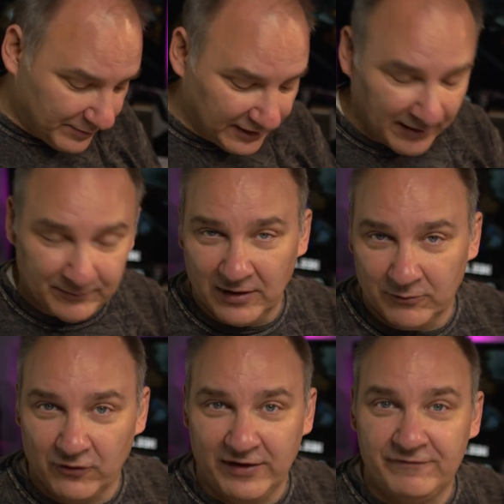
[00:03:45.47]
but I'm
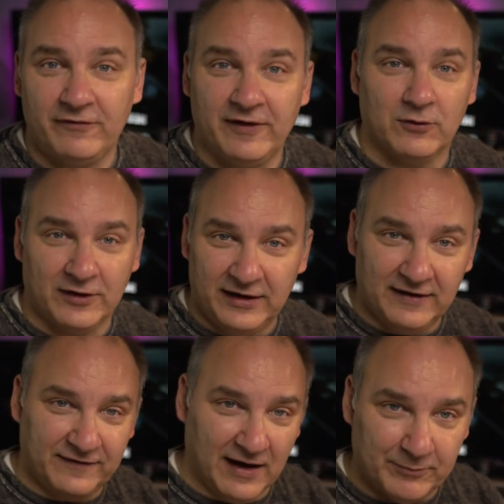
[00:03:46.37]
grateful that we're going to
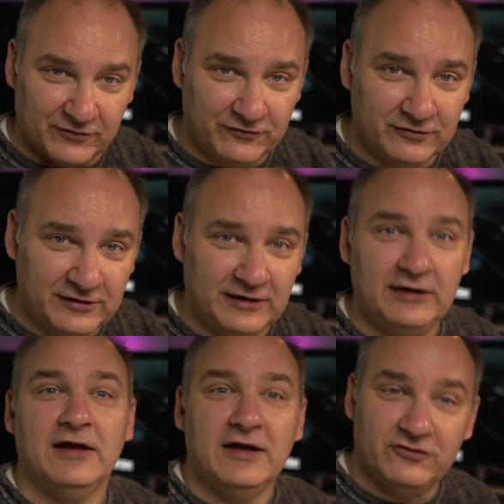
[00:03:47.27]
get the opportunity
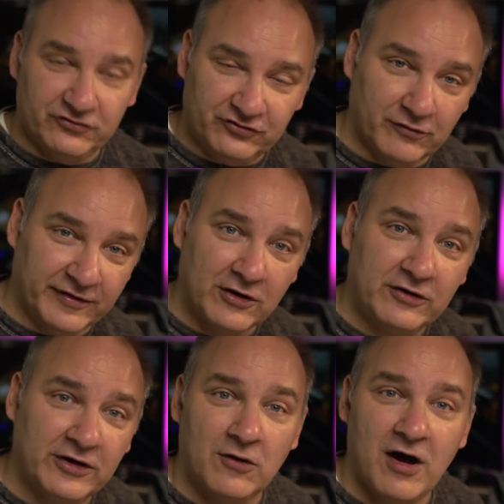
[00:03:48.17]
to show their
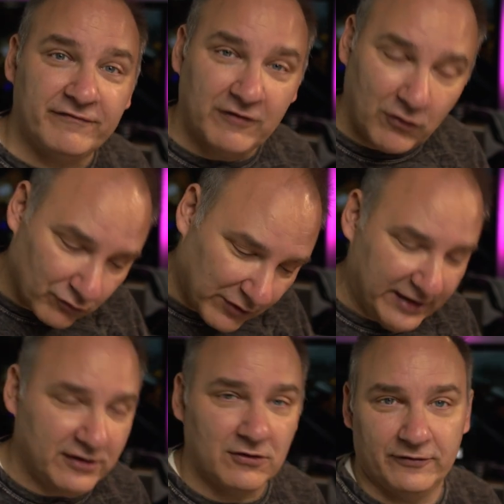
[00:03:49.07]
gear off
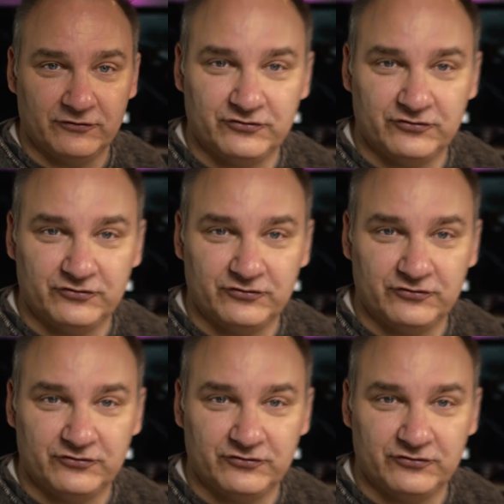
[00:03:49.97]
right here on the